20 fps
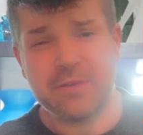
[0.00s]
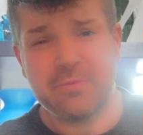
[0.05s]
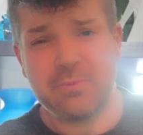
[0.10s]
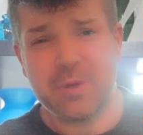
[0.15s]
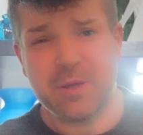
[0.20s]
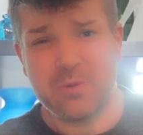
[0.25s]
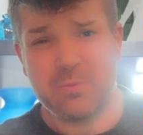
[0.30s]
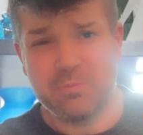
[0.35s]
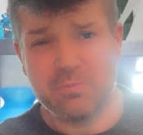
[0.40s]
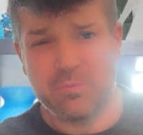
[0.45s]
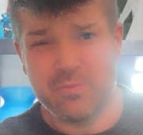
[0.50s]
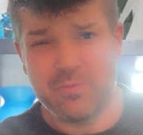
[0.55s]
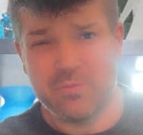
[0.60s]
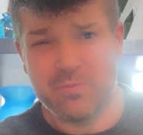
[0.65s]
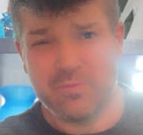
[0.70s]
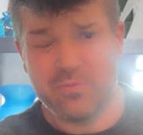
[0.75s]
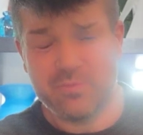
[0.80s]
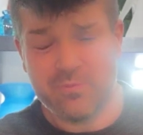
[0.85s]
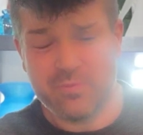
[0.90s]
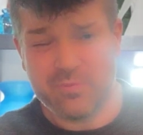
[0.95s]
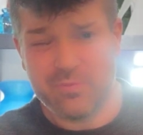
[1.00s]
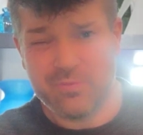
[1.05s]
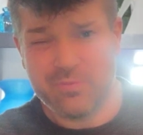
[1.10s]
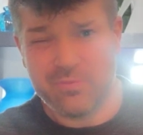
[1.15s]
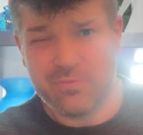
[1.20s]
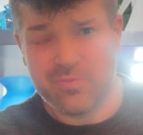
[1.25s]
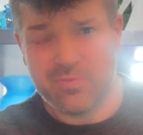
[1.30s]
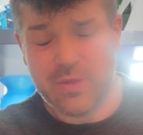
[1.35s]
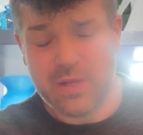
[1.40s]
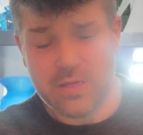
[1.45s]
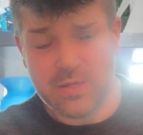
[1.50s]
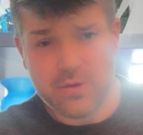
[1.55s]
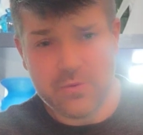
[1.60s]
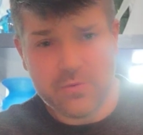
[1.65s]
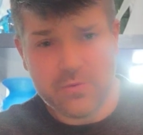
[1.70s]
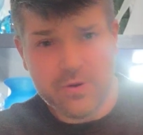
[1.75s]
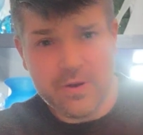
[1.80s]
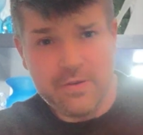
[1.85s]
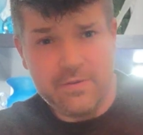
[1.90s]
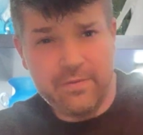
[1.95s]
to be. These are
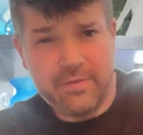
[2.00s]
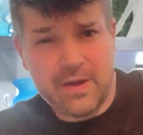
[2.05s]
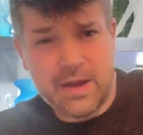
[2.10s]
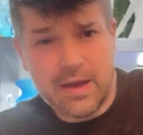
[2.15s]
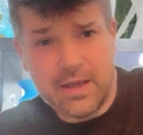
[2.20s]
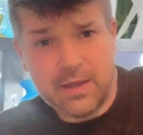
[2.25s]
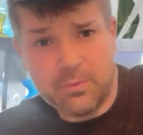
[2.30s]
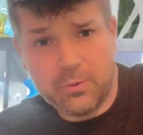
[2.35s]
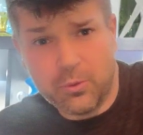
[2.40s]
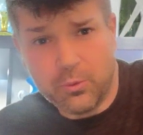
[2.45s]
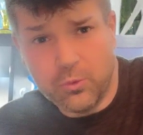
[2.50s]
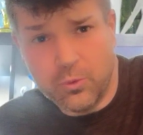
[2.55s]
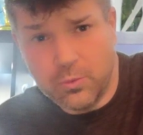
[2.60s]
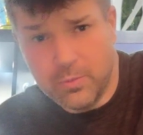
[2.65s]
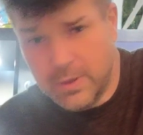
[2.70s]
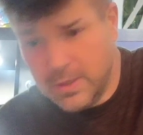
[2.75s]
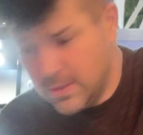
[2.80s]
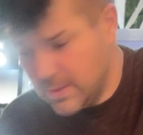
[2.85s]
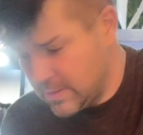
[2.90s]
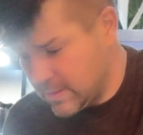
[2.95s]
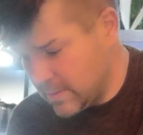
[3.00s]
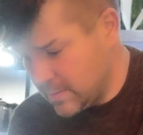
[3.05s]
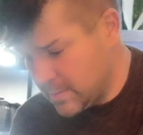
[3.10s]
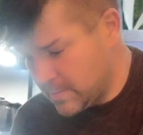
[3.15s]
very valuable rubies,